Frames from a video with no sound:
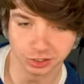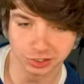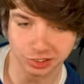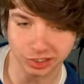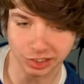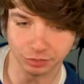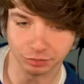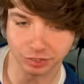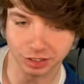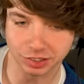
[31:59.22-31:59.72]
and the
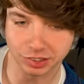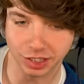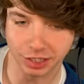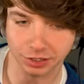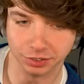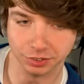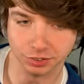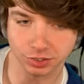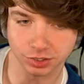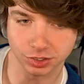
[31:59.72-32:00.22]
TV
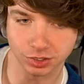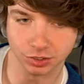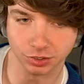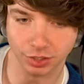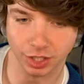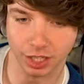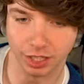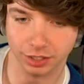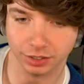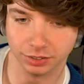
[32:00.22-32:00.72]
Titan's
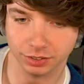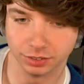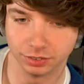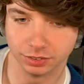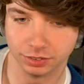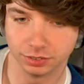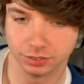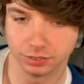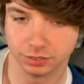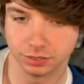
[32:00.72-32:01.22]
still not...
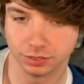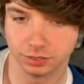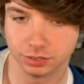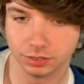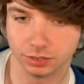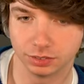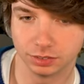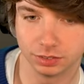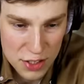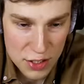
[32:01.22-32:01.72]

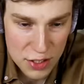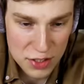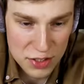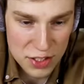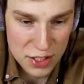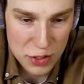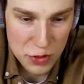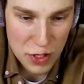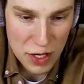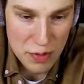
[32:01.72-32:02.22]
Dude, it's
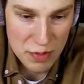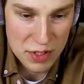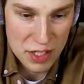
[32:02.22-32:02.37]
a dream